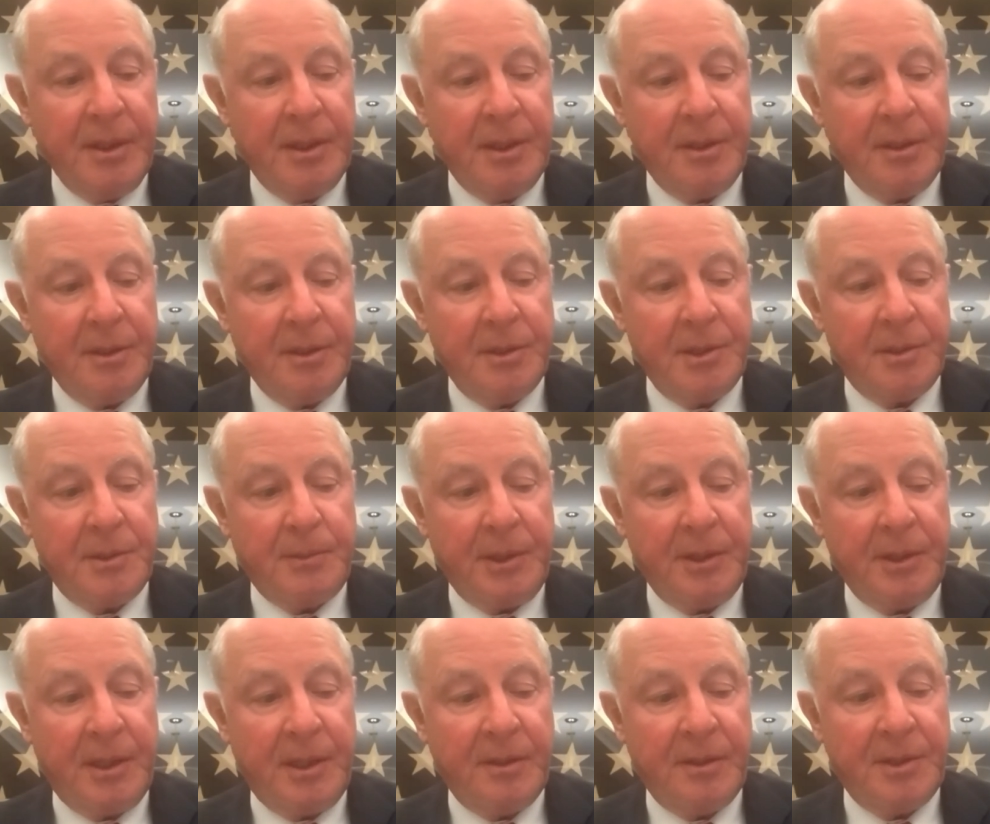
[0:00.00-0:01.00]
and spent
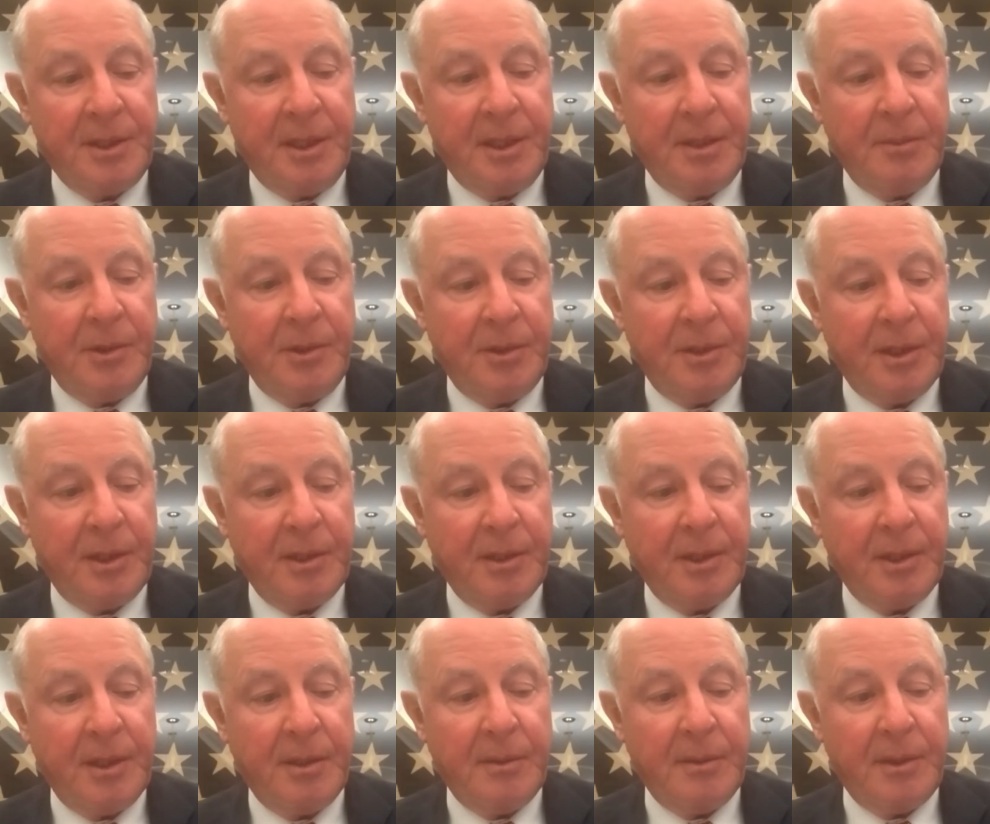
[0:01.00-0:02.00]
a lot of time on that.
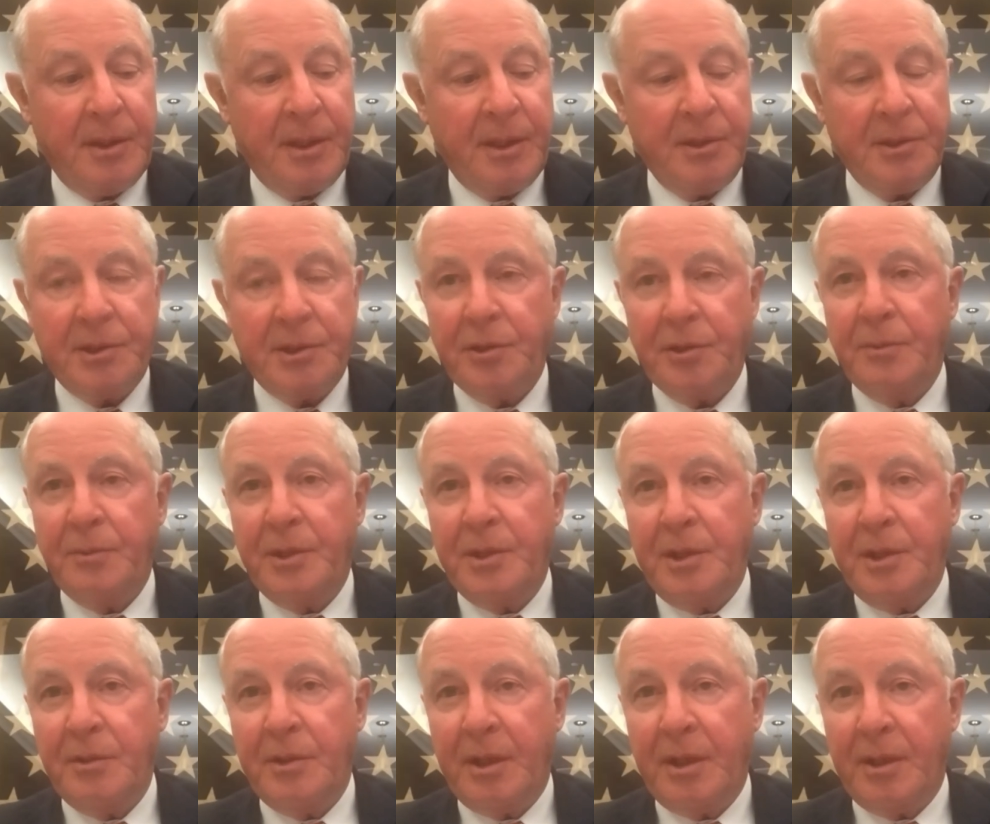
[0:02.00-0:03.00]
I, I assume that
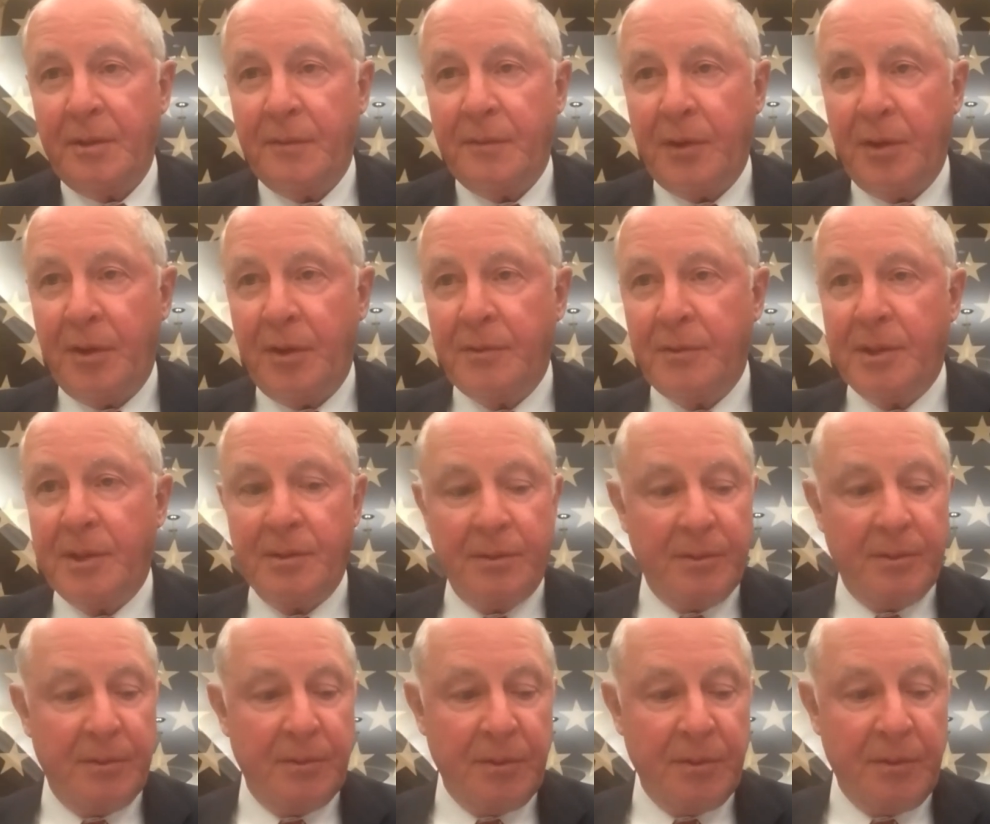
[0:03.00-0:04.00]
you got involved in
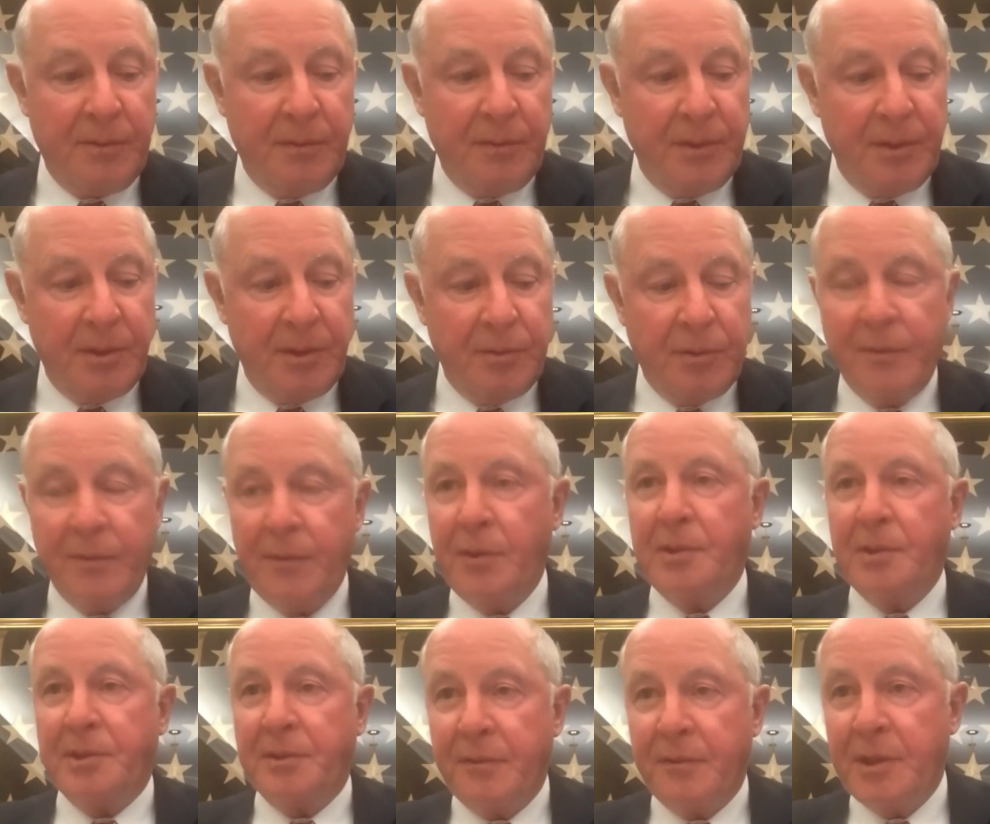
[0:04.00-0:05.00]
re the
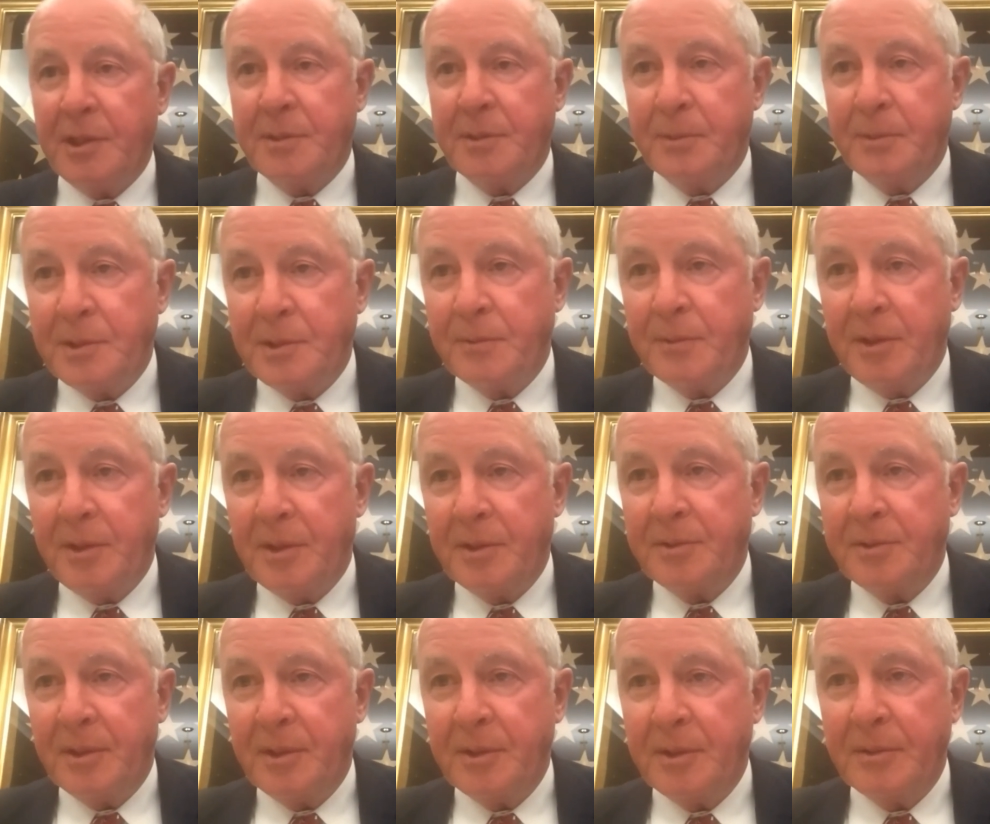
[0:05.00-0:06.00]
reverse investment as well,
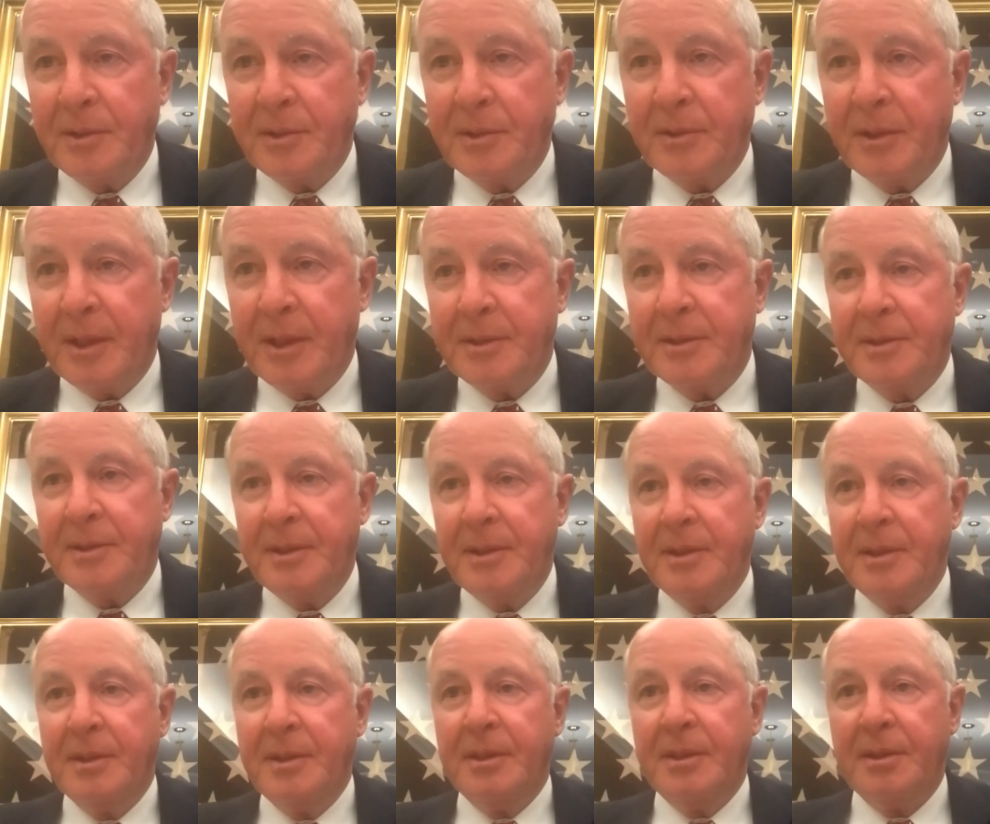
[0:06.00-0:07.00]
trying to attract
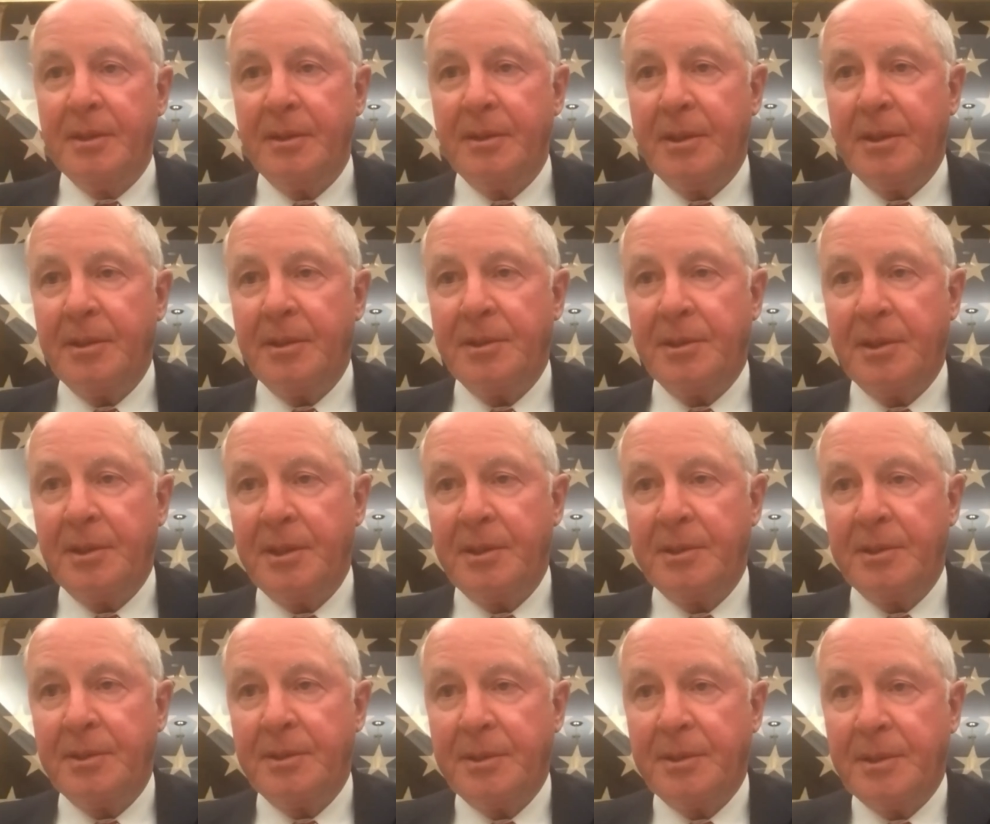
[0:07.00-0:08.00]
the United
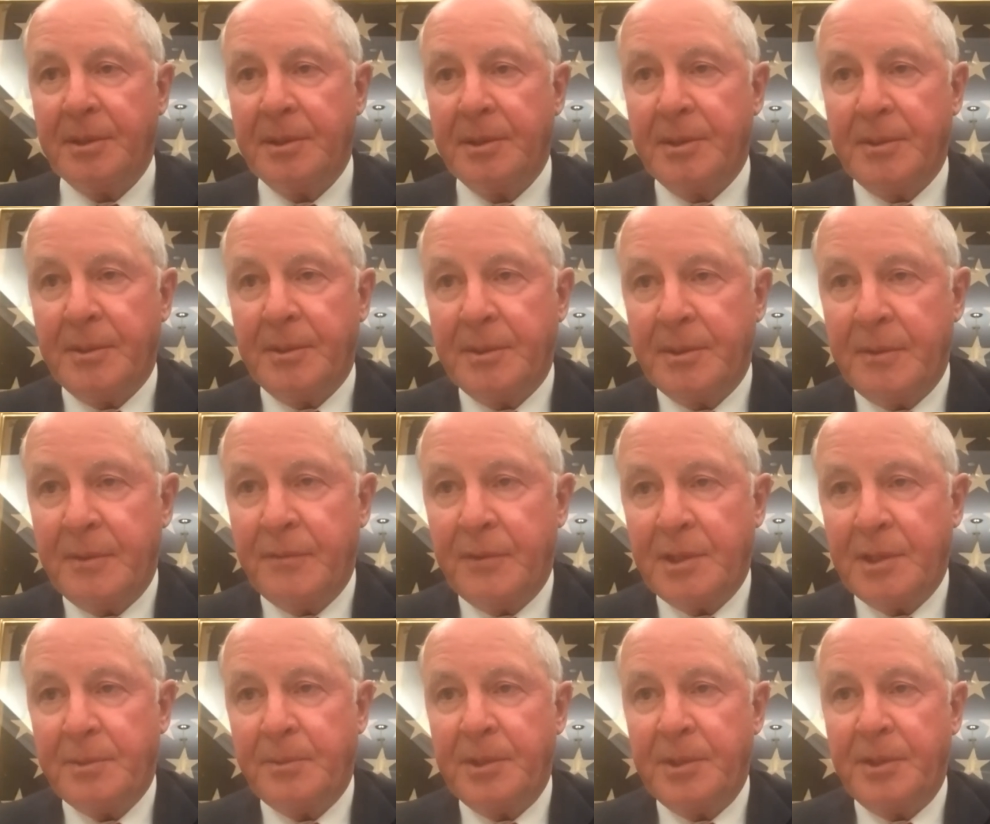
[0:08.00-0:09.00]
States uh,
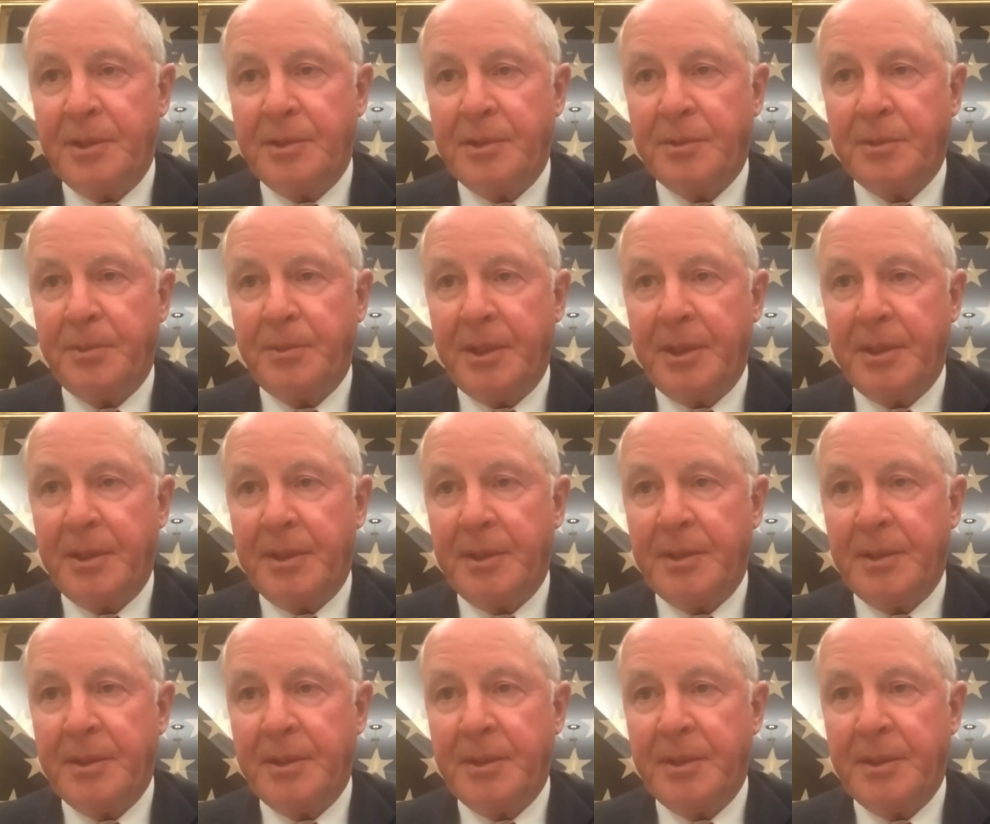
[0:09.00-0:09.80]
investment in Japan.